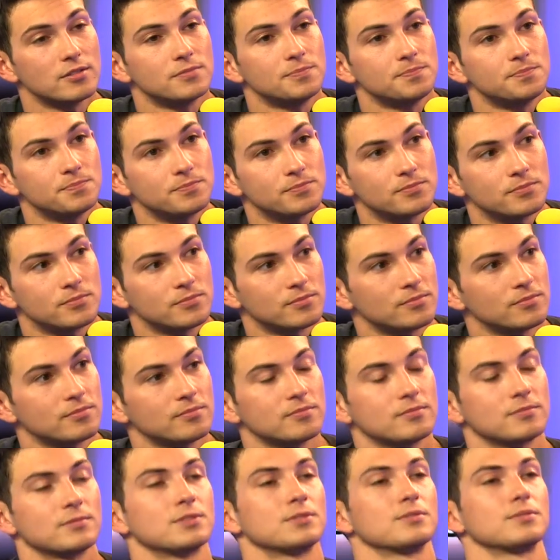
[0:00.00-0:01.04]
like that you
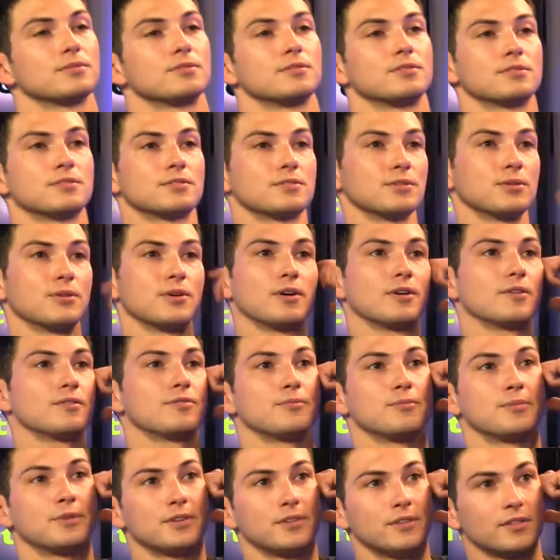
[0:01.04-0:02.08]
that you really
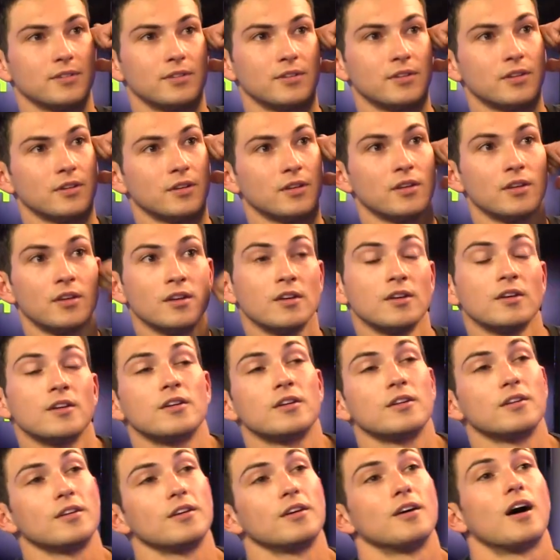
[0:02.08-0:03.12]
inspires you, somebody that
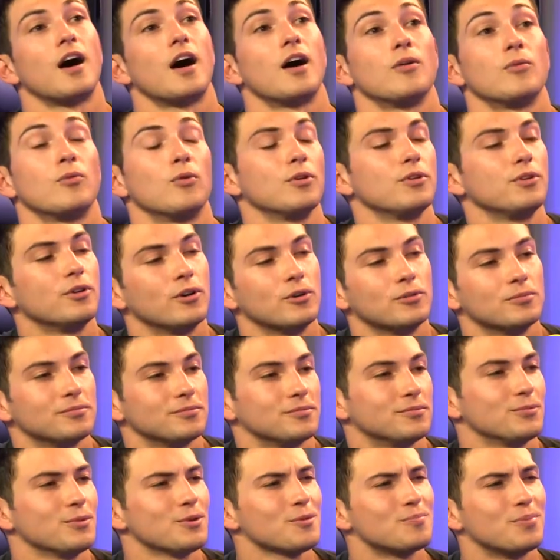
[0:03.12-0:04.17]
really inspires you. Well, you know, be a
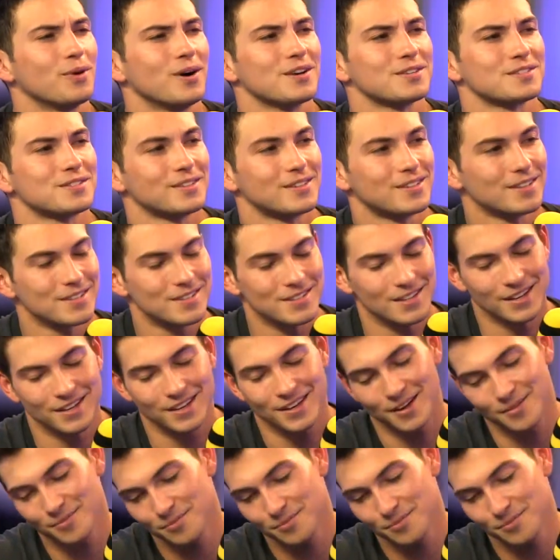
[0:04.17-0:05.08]
director, we're Boston actor, kids. Like I'm,